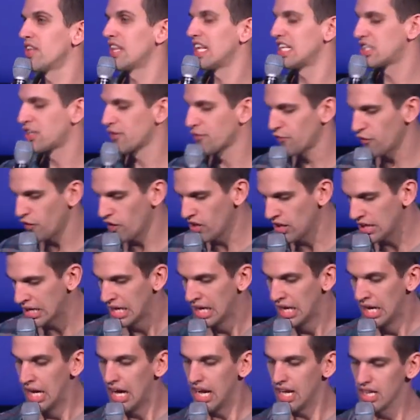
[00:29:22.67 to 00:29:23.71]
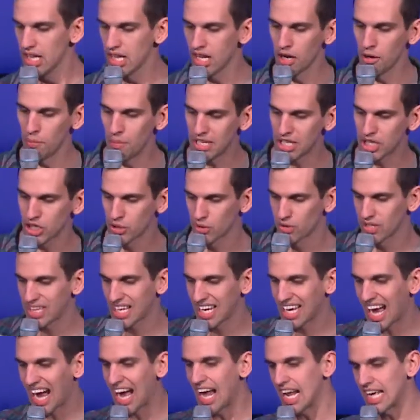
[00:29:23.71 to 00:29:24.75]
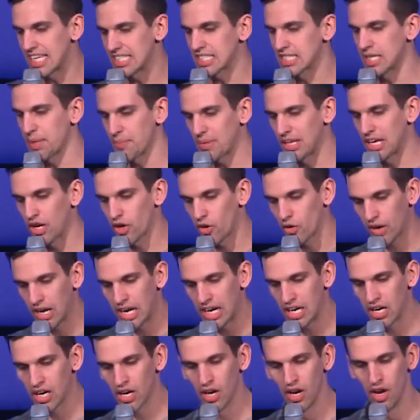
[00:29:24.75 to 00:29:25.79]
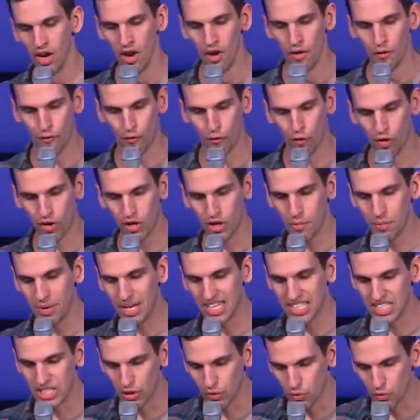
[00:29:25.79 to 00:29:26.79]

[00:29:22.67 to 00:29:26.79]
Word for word: that you're falling a little bit short, that God has something greater for you because it